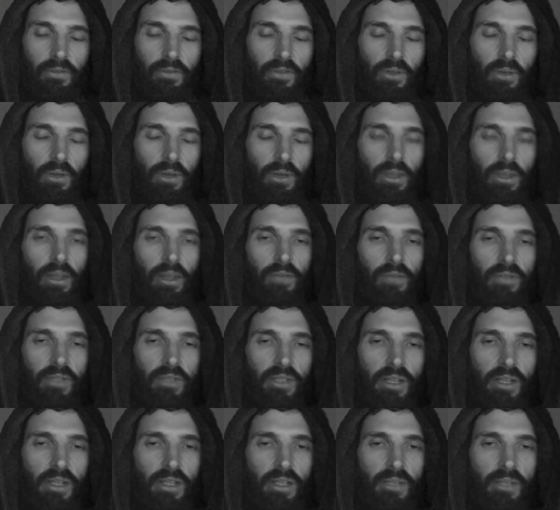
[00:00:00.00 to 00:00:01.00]
viewing
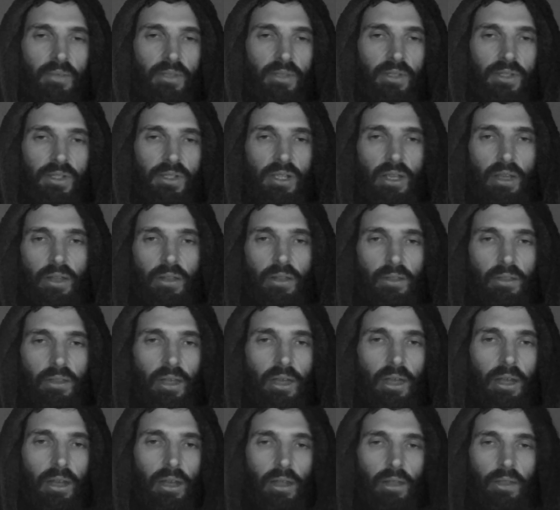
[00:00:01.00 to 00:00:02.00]
advertisements,
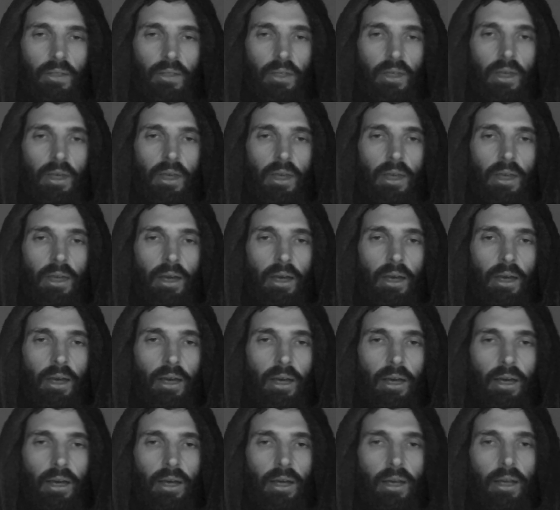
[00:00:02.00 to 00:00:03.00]
then they
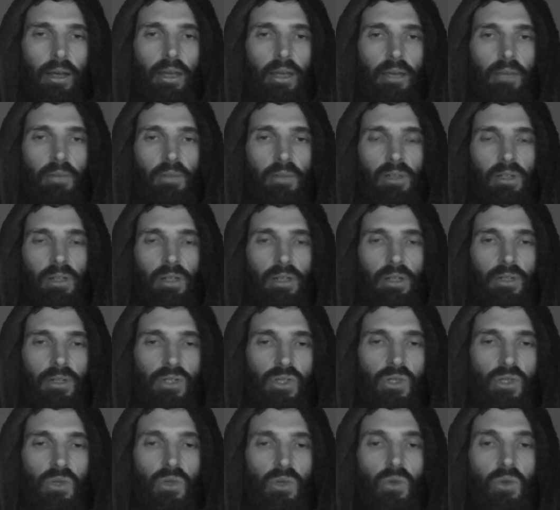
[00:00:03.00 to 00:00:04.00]
are able
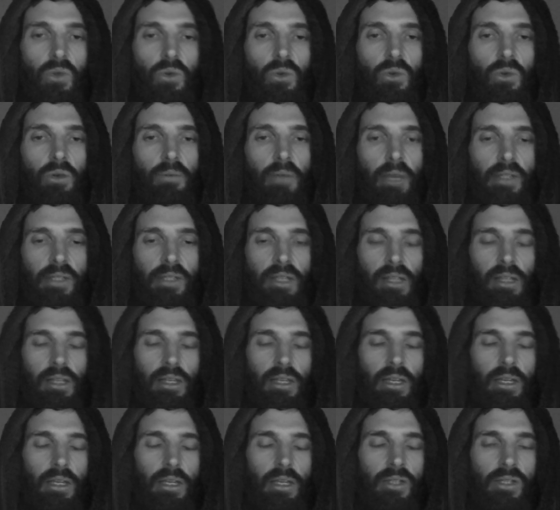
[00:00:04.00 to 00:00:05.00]
to
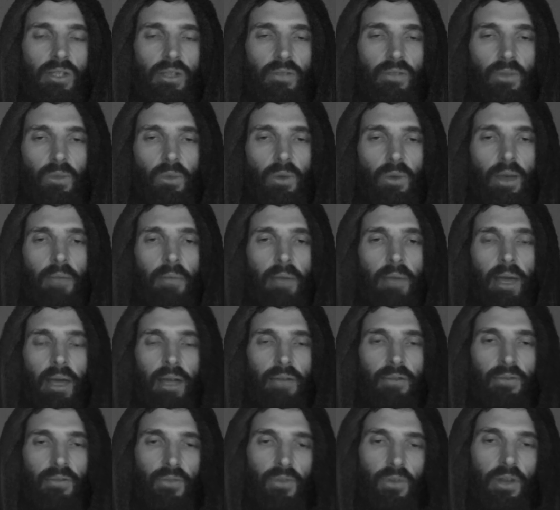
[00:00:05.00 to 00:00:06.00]
basically surf the web
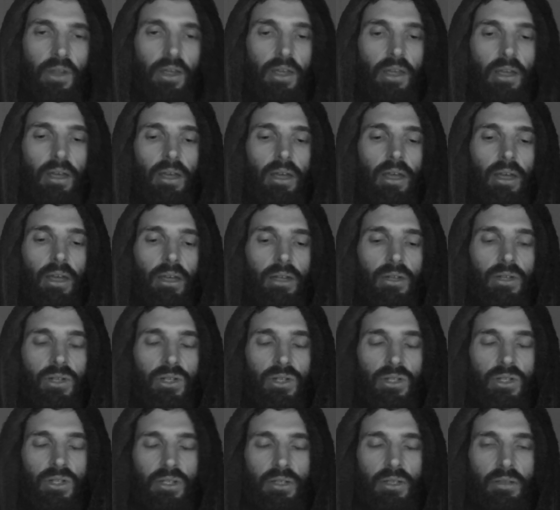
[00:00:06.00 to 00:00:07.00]
ad-free and
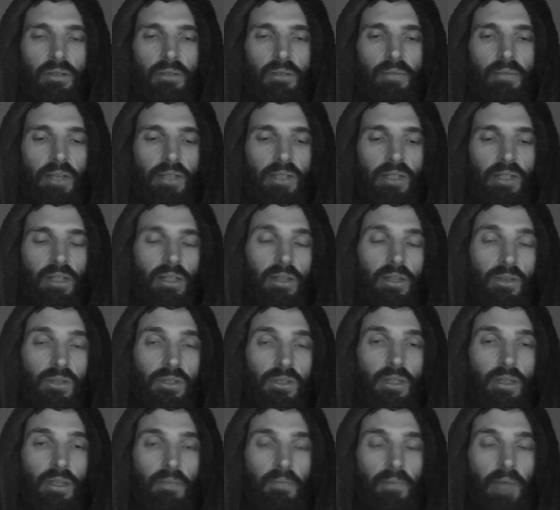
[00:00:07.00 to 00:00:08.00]
just basically
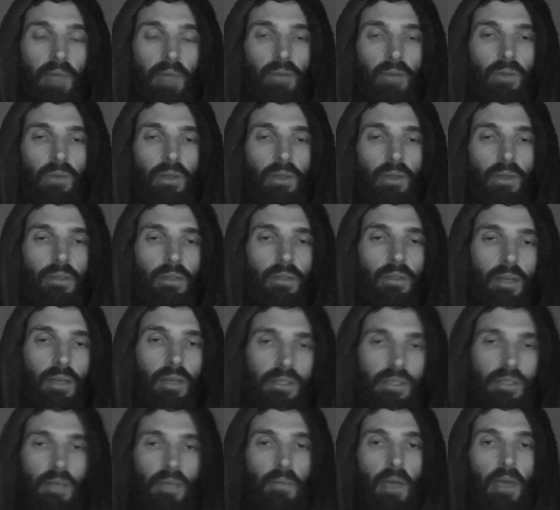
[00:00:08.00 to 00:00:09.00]
use the bandwidth
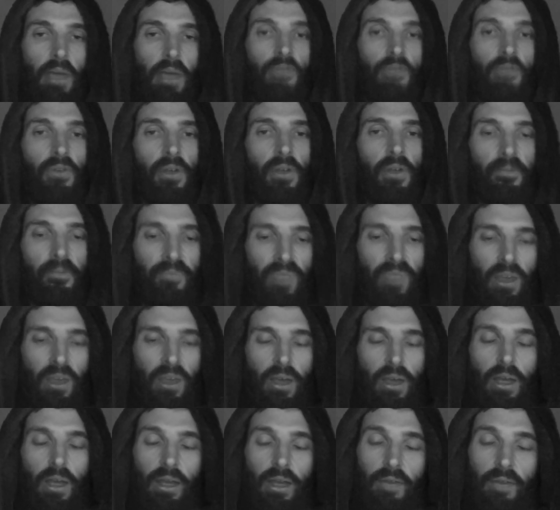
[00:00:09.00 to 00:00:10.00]
as they paid for it.
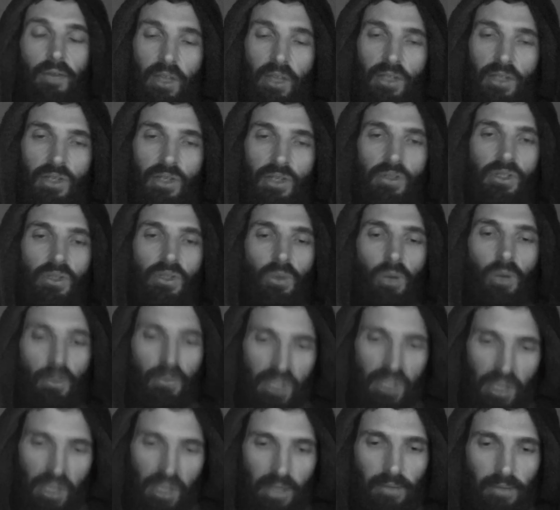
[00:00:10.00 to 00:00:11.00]
If they choose to
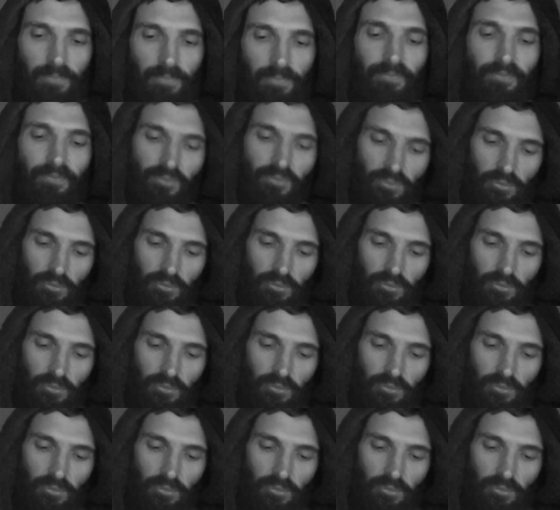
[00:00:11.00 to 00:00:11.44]
opt in,